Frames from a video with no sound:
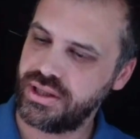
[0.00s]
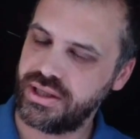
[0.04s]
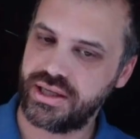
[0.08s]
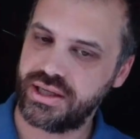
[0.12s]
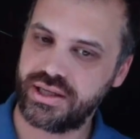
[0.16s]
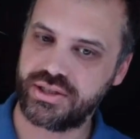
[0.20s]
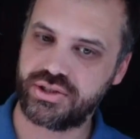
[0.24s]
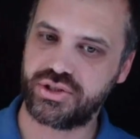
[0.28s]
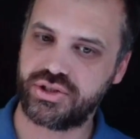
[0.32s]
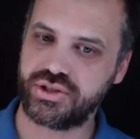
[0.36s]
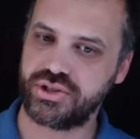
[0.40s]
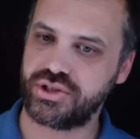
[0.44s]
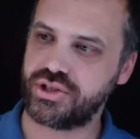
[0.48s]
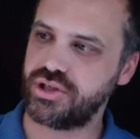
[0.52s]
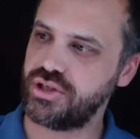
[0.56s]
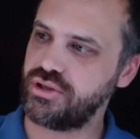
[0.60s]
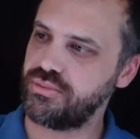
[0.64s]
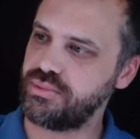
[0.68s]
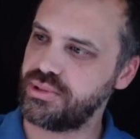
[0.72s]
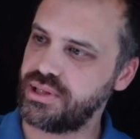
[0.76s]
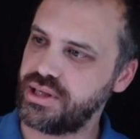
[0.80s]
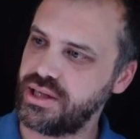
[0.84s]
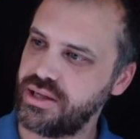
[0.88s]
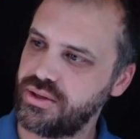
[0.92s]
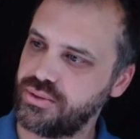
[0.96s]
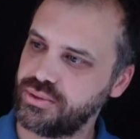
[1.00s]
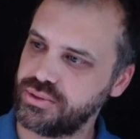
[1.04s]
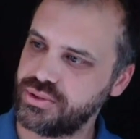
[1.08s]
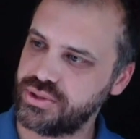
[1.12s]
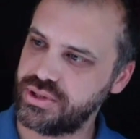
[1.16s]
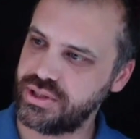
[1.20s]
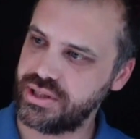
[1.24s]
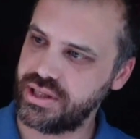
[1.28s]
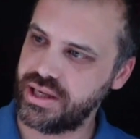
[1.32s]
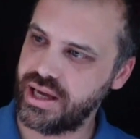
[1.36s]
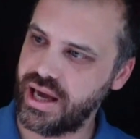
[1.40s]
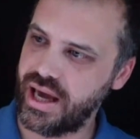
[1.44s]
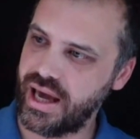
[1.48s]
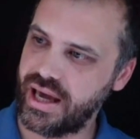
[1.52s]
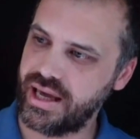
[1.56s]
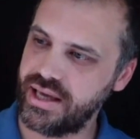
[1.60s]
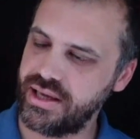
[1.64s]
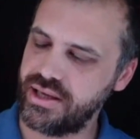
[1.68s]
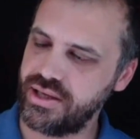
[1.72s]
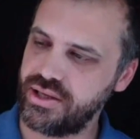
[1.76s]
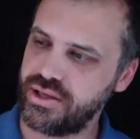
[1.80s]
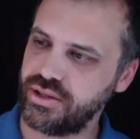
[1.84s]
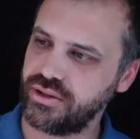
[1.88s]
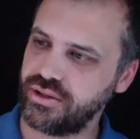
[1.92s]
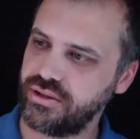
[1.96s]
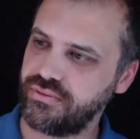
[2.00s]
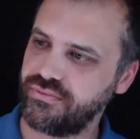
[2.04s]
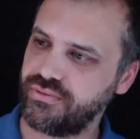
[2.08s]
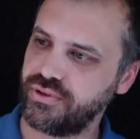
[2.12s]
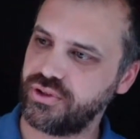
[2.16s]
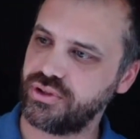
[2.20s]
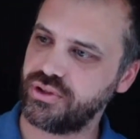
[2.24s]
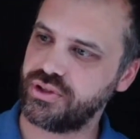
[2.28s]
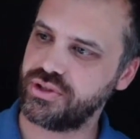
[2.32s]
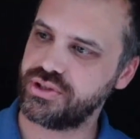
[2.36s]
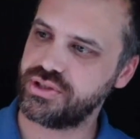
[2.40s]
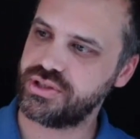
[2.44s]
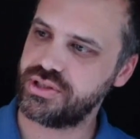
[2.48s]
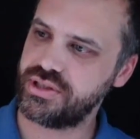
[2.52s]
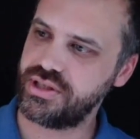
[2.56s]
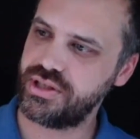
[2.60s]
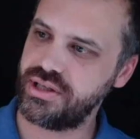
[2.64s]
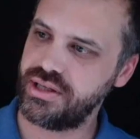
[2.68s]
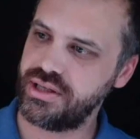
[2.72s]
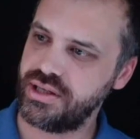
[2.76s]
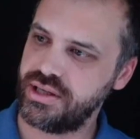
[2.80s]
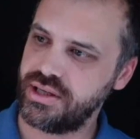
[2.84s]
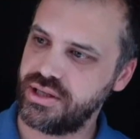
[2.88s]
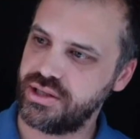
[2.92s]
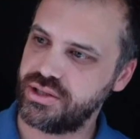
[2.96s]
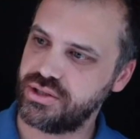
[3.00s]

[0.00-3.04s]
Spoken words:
is just going to be equal to the angular velocity